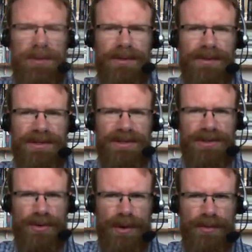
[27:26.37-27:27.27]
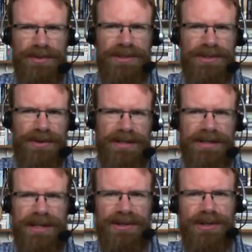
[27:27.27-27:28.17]
Well, this story was
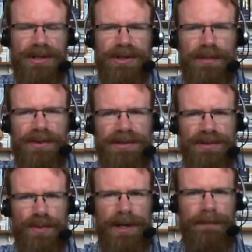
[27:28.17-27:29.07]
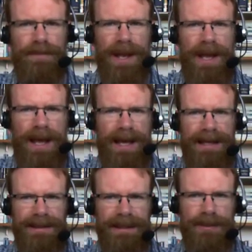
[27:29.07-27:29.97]
distressing to ancient interpreters as well.
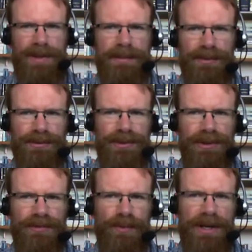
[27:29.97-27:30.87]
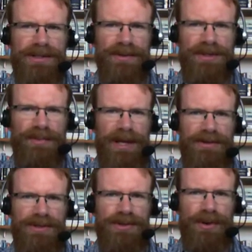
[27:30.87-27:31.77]
It led people to look for ways to
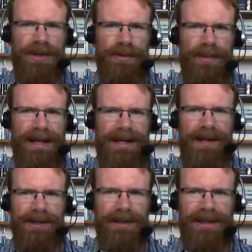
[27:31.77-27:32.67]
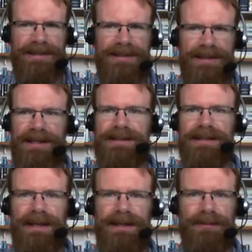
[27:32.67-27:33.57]
explain the story that would make God look less
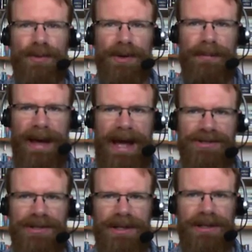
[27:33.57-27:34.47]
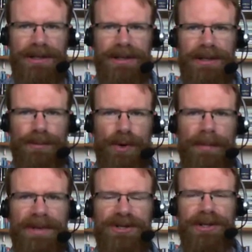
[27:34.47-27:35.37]
sadistic and more compassionate, and uh,
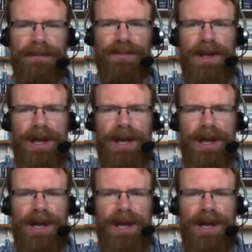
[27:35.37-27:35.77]
more omniscient.